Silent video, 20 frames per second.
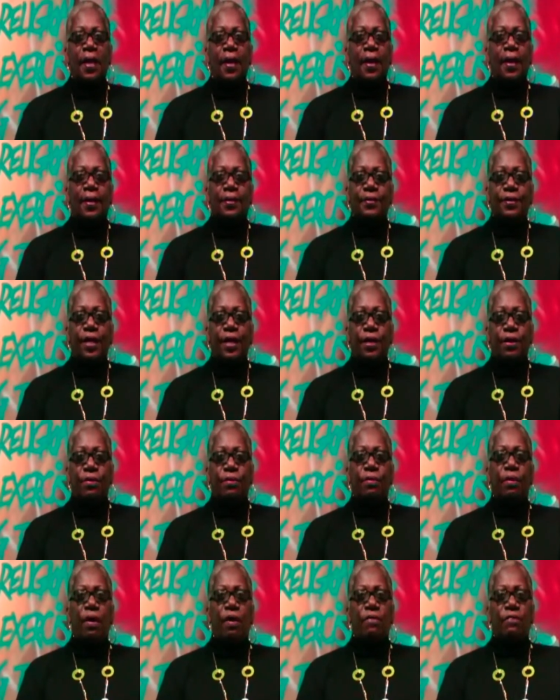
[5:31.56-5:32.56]
I thank
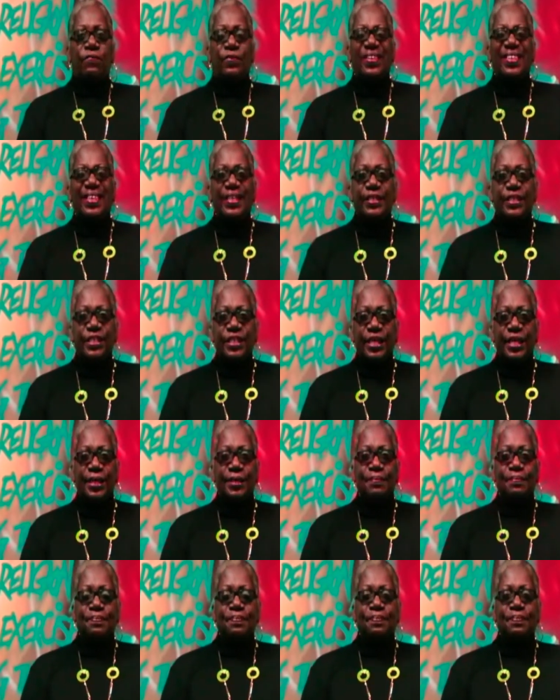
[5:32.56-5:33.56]
you all for
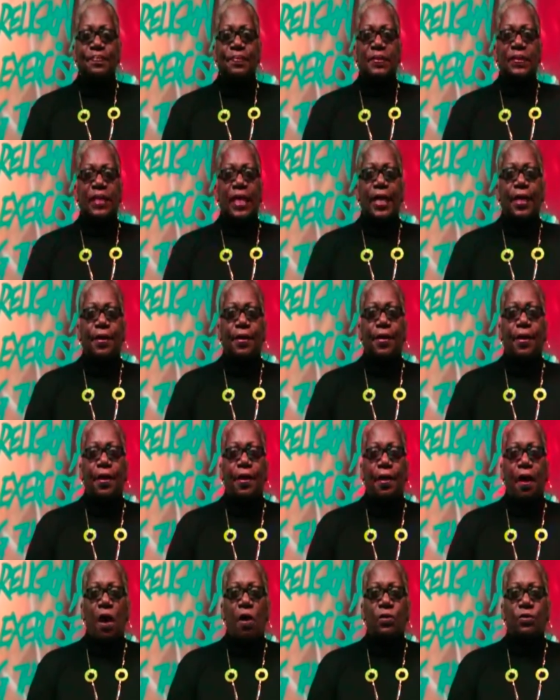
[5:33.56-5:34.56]
listening. And
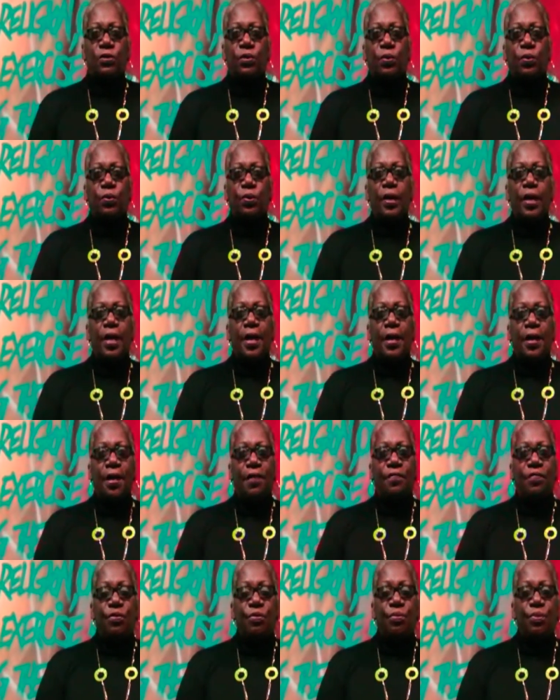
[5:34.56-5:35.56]
uh, also,
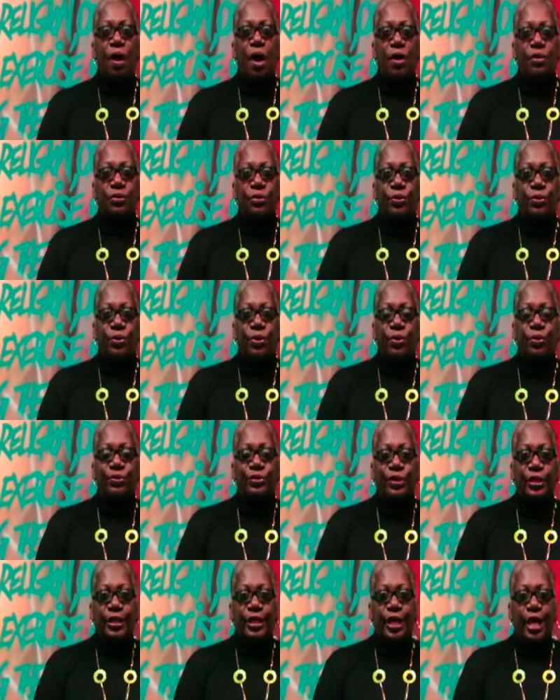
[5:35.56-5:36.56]
if you also go
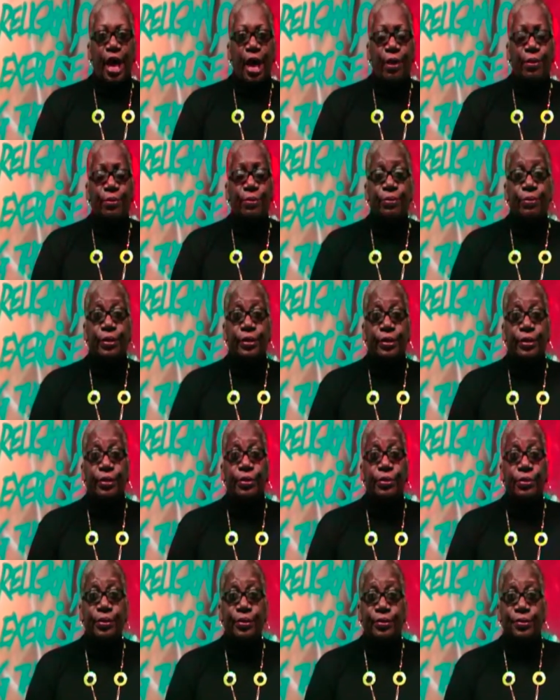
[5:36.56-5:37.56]
to Yahoo and
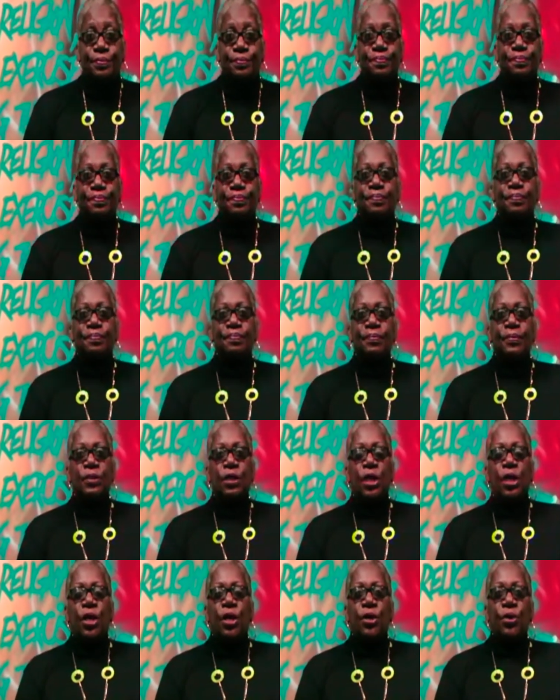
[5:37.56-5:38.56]
Google,
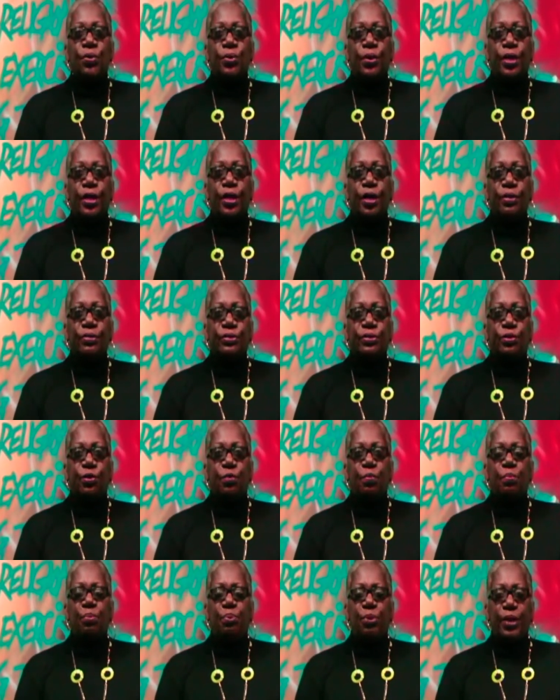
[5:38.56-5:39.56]
you can also
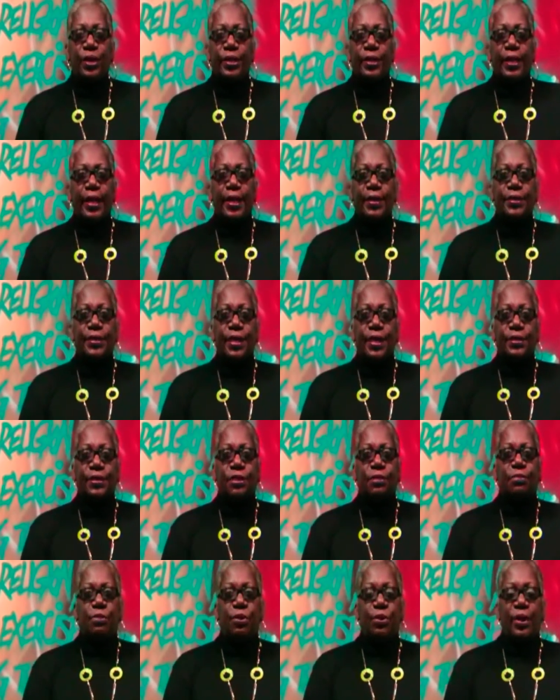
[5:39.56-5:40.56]
print that
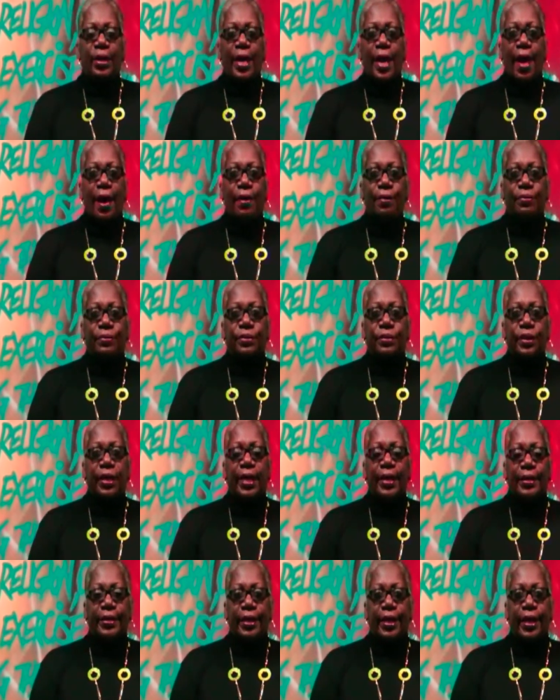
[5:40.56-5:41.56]
testimony out.
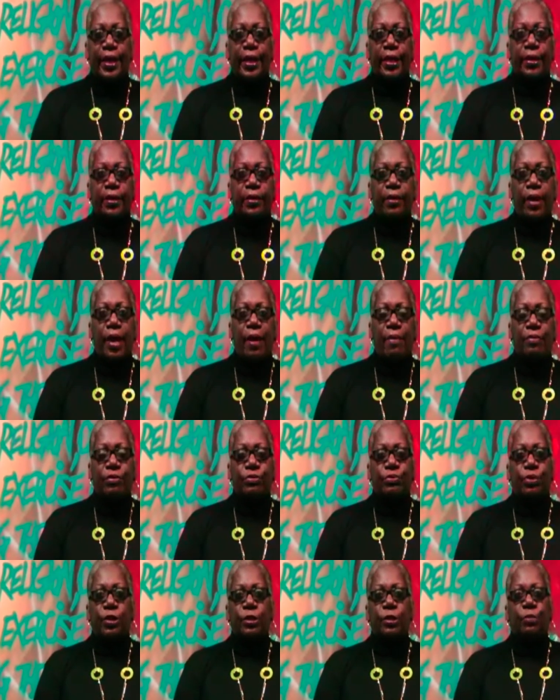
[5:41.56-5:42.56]
Again, I was
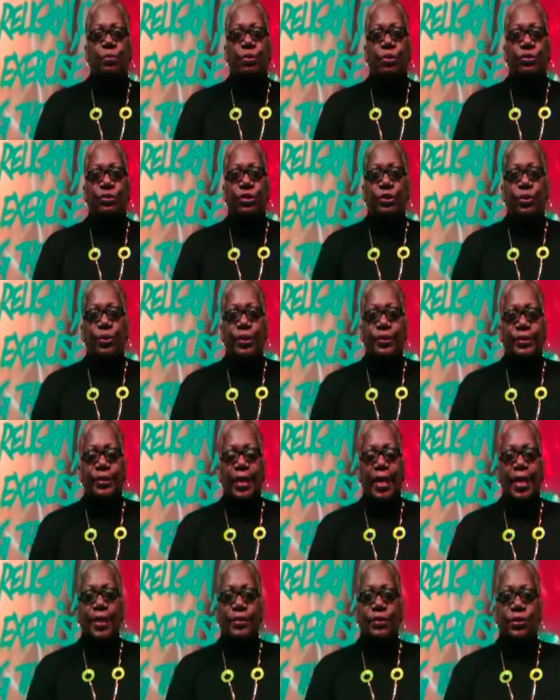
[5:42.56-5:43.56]
once pro-choice,
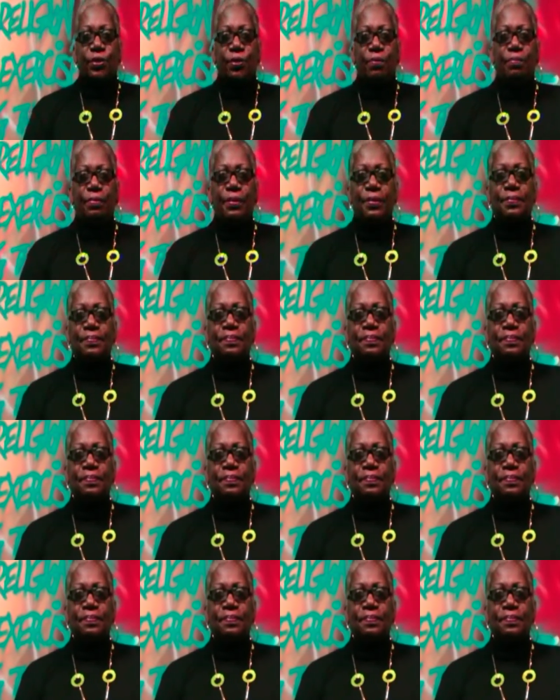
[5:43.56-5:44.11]
God showed me.